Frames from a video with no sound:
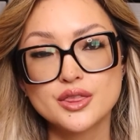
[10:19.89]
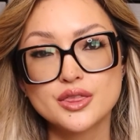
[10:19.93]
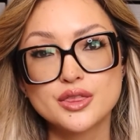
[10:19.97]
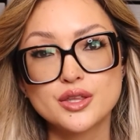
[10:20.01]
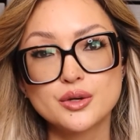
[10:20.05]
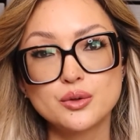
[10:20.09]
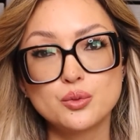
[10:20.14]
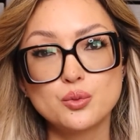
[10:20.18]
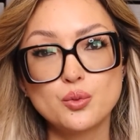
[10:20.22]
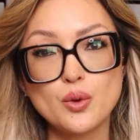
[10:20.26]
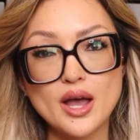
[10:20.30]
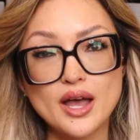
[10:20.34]

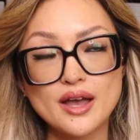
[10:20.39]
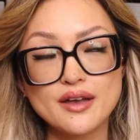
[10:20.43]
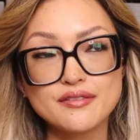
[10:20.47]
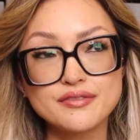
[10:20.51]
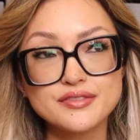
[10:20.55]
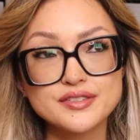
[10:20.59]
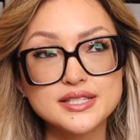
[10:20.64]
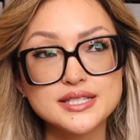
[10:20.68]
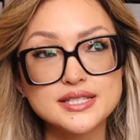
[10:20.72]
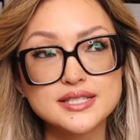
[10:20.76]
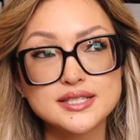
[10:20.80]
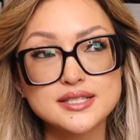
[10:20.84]
The
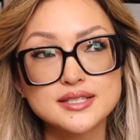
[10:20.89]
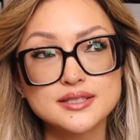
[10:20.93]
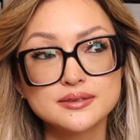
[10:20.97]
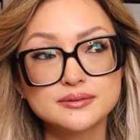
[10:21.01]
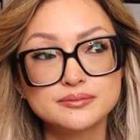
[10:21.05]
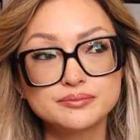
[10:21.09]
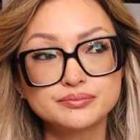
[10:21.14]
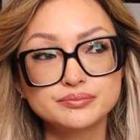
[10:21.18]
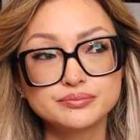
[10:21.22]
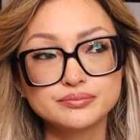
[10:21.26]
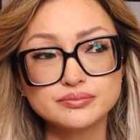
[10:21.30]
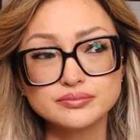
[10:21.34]
wefts
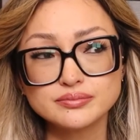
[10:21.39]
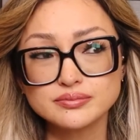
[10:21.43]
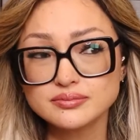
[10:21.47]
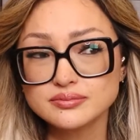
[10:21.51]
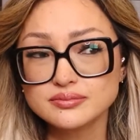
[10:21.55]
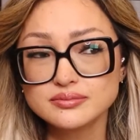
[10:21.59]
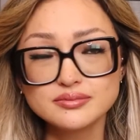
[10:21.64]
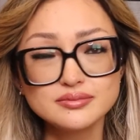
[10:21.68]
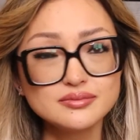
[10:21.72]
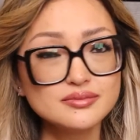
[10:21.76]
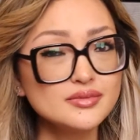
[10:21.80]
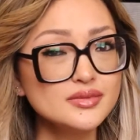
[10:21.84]

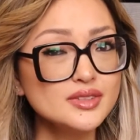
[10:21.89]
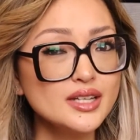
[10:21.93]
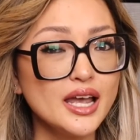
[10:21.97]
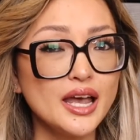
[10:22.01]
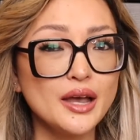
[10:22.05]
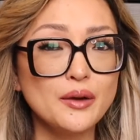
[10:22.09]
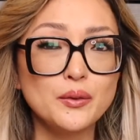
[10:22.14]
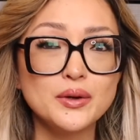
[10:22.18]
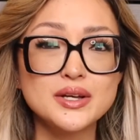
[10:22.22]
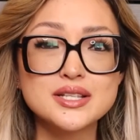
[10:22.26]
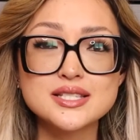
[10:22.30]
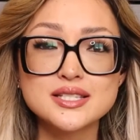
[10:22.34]

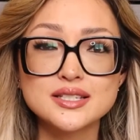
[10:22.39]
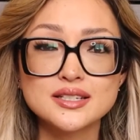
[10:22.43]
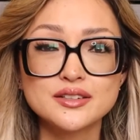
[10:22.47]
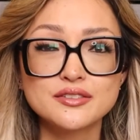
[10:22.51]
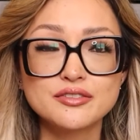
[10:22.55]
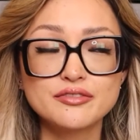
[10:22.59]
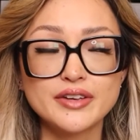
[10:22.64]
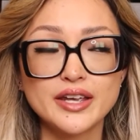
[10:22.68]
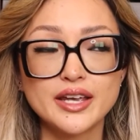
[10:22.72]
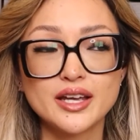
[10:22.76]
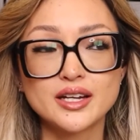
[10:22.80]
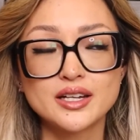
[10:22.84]
I wasn't a
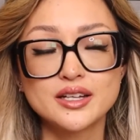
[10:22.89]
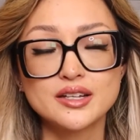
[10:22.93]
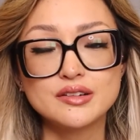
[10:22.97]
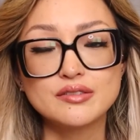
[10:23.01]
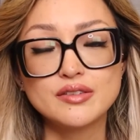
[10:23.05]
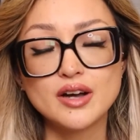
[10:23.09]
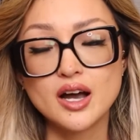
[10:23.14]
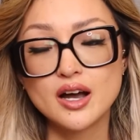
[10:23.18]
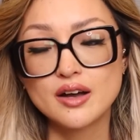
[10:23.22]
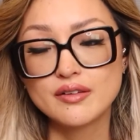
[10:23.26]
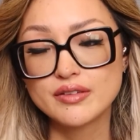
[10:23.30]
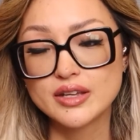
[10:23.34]
fan
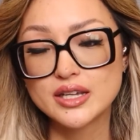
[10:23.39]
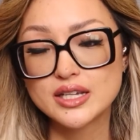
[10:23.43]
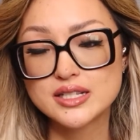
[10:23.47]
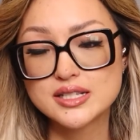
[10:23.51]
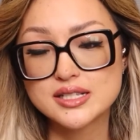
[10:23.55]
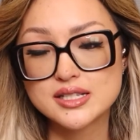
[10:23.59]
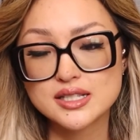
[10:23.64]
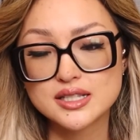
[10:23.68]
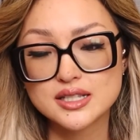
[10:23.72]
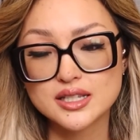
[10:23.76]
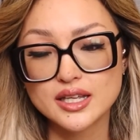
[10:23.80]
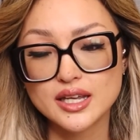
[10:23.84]
of,
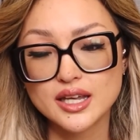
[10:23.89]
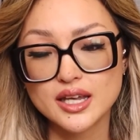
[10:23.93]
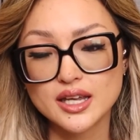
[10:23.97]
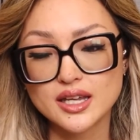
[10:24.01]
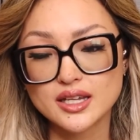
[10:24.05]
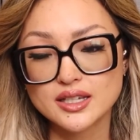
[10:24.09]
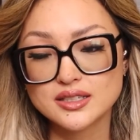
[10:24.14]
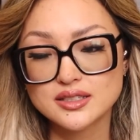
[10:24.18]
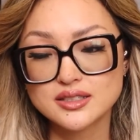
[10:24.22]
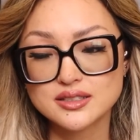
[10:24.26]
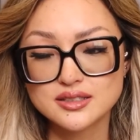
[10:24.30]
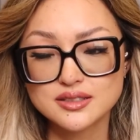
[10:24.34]

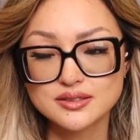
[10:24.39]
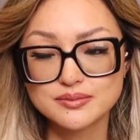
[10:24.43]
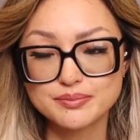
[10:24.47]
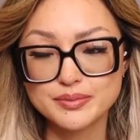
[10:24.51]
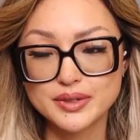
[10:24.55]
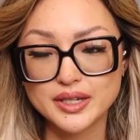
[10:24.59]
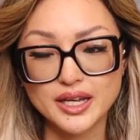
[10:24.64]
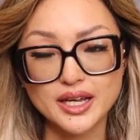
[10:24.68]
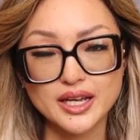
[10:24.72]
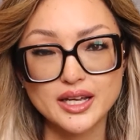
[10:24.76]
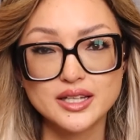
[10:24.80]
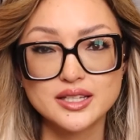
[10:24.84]
obviously,
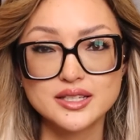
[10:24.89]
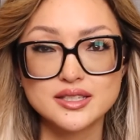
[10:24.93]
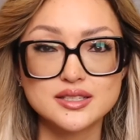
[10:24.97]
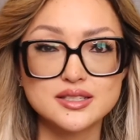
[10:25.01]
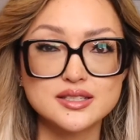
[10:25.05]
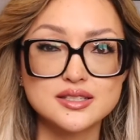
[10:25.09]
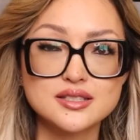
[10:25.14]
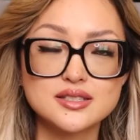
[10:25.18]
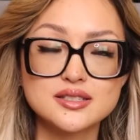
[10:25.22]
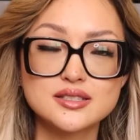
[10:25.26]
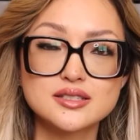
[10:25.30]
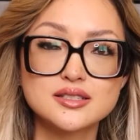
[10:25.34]

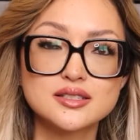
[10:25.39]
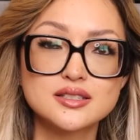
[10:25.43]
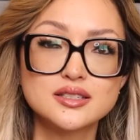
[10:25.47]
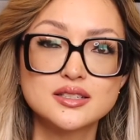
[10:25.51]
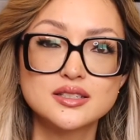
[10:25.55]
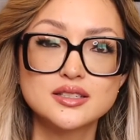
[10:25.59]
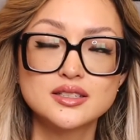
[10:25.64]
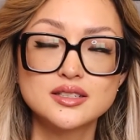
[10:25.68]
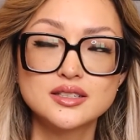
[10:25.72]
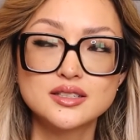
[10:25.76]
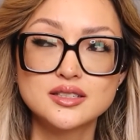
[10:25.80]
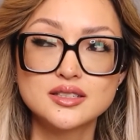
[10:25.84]
because
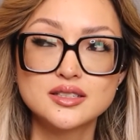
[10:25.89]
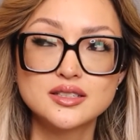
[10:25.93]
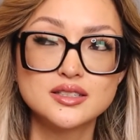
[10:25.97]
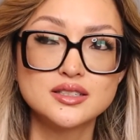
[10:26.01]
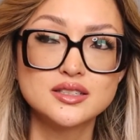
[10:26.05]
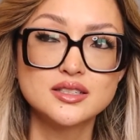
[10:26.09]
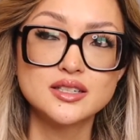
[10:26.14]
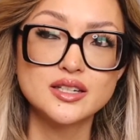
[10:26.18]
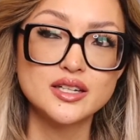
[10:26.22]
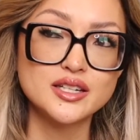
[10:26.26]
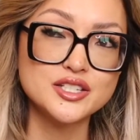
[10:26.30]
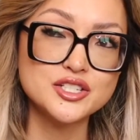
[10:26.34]

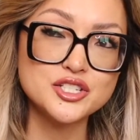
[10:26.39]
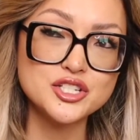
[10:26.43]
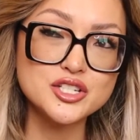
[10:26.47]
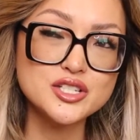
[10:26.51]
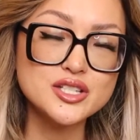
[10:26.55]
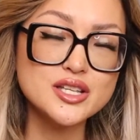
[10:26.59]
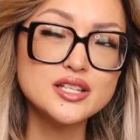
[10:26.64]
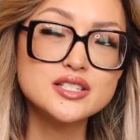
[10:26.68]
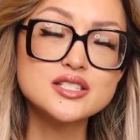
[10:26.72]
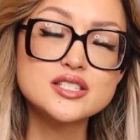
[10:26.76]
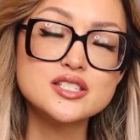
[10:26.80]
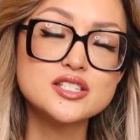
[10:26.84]
it
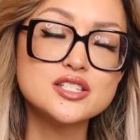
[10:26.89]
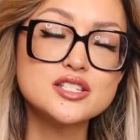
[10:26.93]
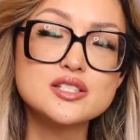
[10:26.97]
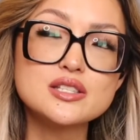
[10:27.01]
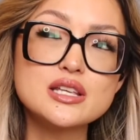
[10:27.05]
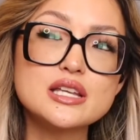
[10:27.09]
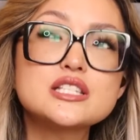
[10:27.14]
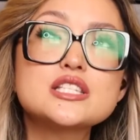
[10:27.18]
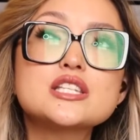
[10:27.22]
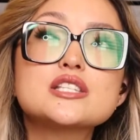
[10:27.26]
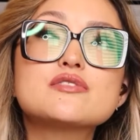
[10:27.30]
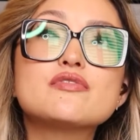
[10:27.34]

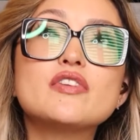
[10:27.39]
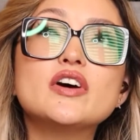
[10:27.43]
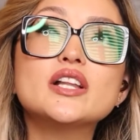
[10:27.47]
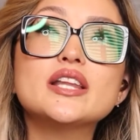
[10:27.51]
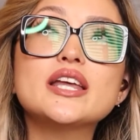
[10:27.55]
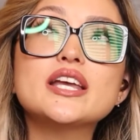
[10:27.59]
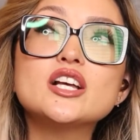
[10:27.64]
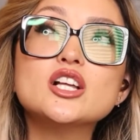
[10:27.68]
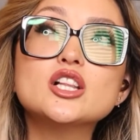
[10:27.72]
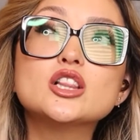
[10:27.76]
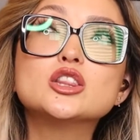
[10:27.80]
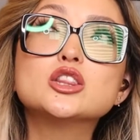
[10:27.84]
just felt
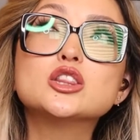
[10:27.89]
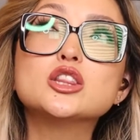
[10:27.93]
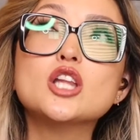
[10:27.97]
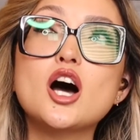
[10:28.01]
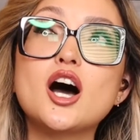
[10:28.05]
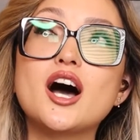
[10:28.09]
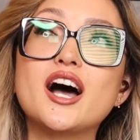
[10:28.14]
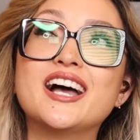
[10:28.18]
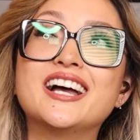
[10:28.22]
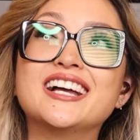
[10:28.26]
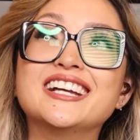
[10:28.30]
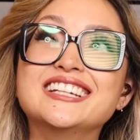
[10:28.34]
like a
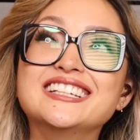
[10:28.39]
lot.